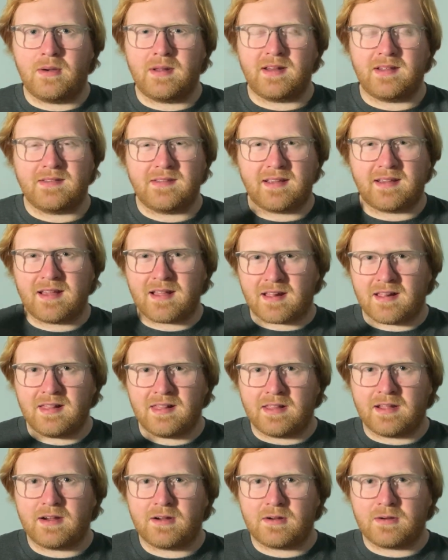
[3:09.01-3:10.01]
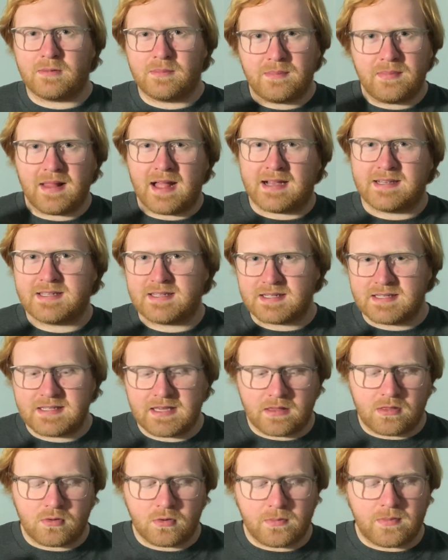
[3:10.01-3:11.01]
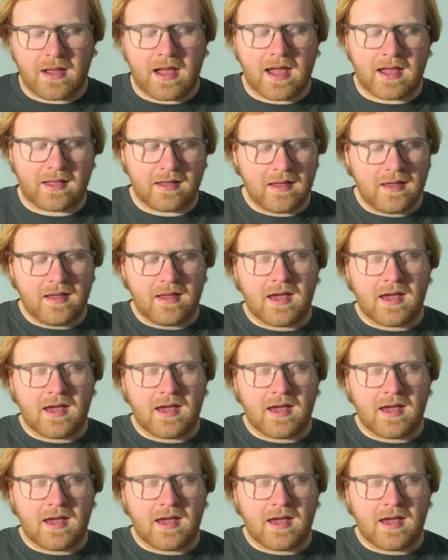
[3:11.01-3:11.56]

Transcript: and it's like a clear plastic see-through bag.